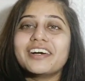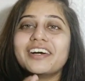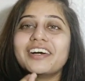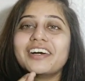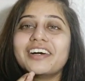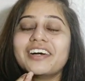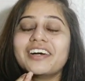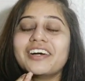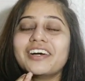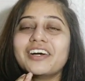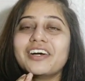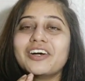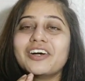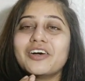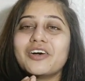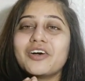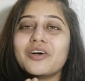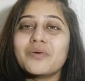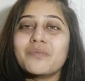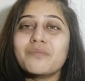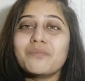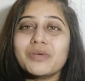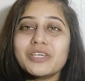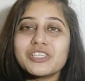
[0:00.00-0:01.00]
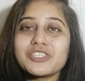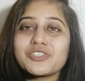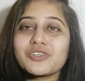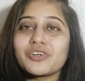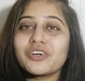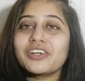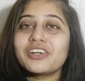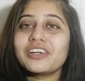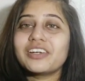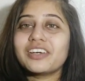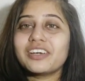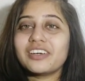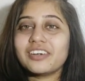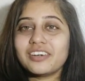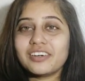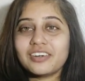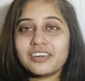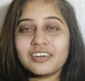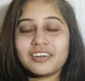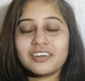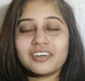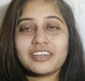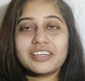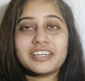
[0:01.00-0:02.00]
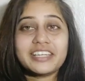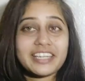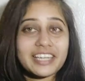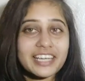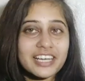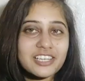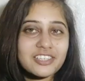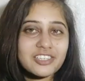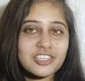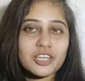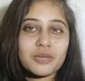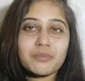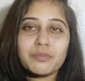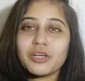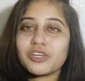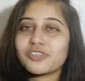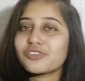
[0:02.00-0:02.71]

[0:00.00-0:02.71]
miss your direction.